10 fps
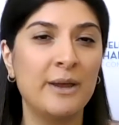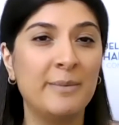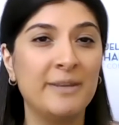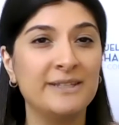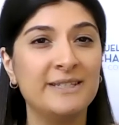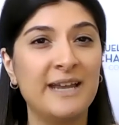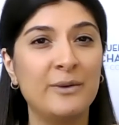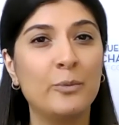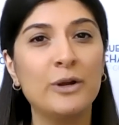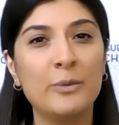but instead
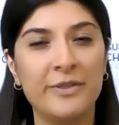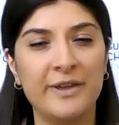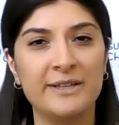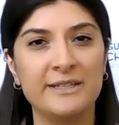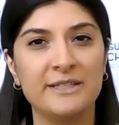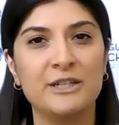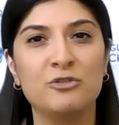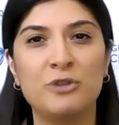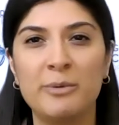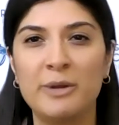work with us as
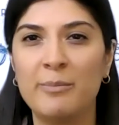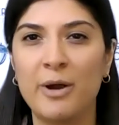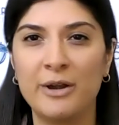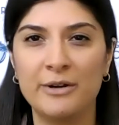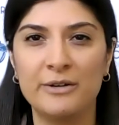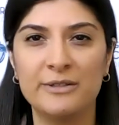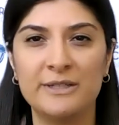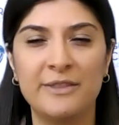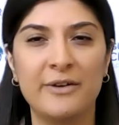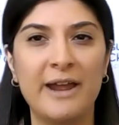contributing partners
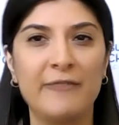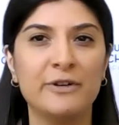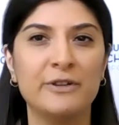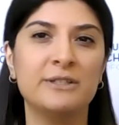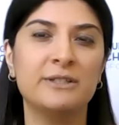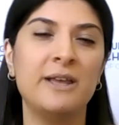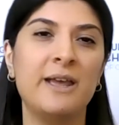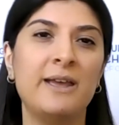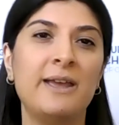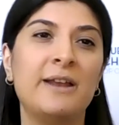in their efforts
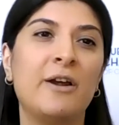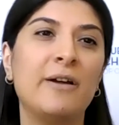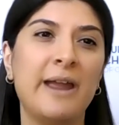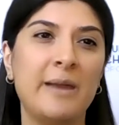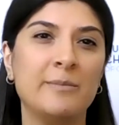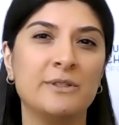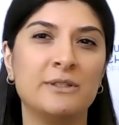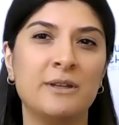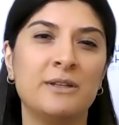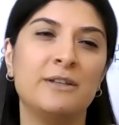in our aims
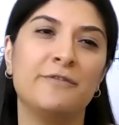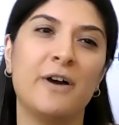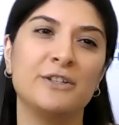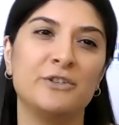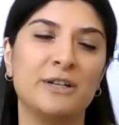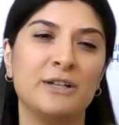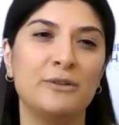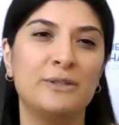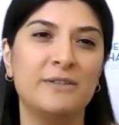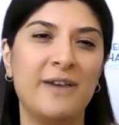to foster
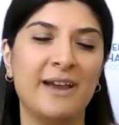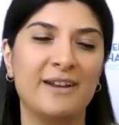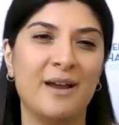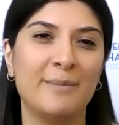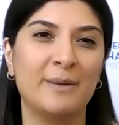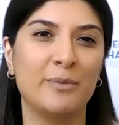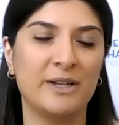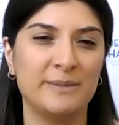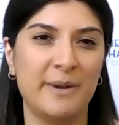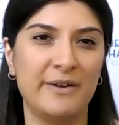inclusive economic
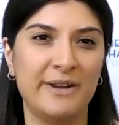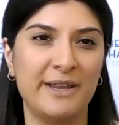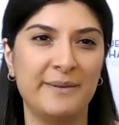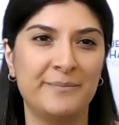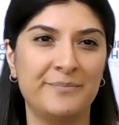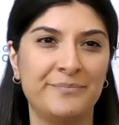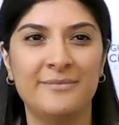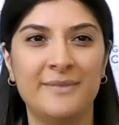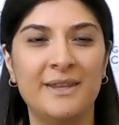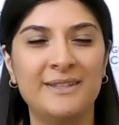prosperity.
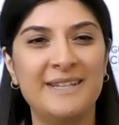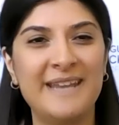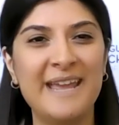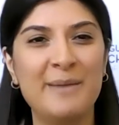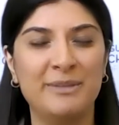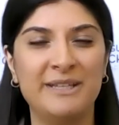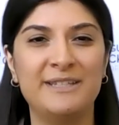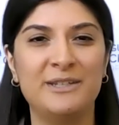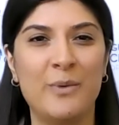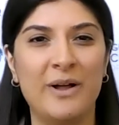Today, I'm
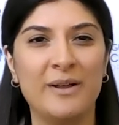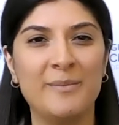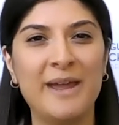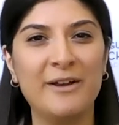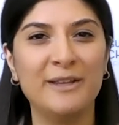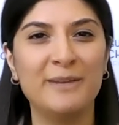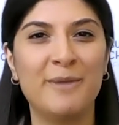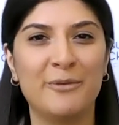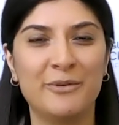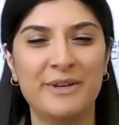pleased to welcome Carolyn
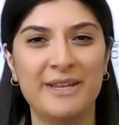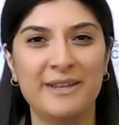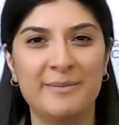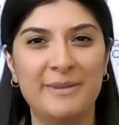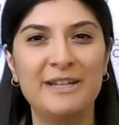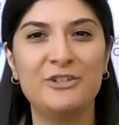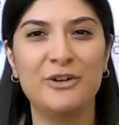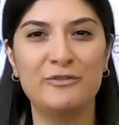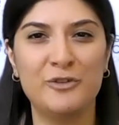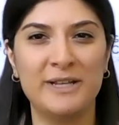Mulroney, Minister
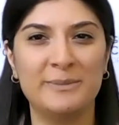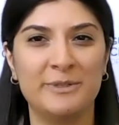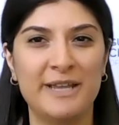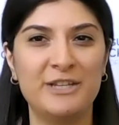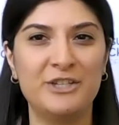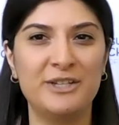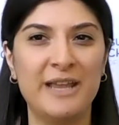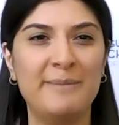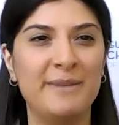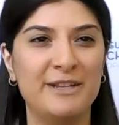of Transportation
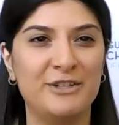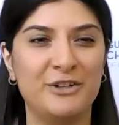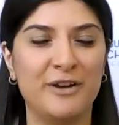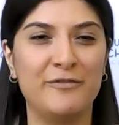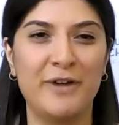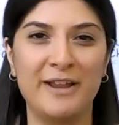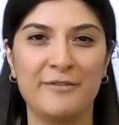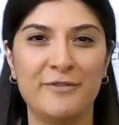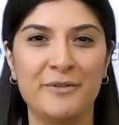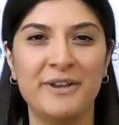and Minister of
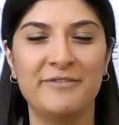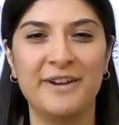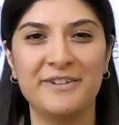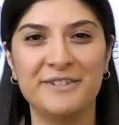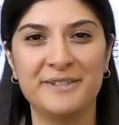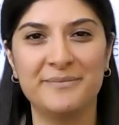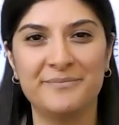Francophone Affairs.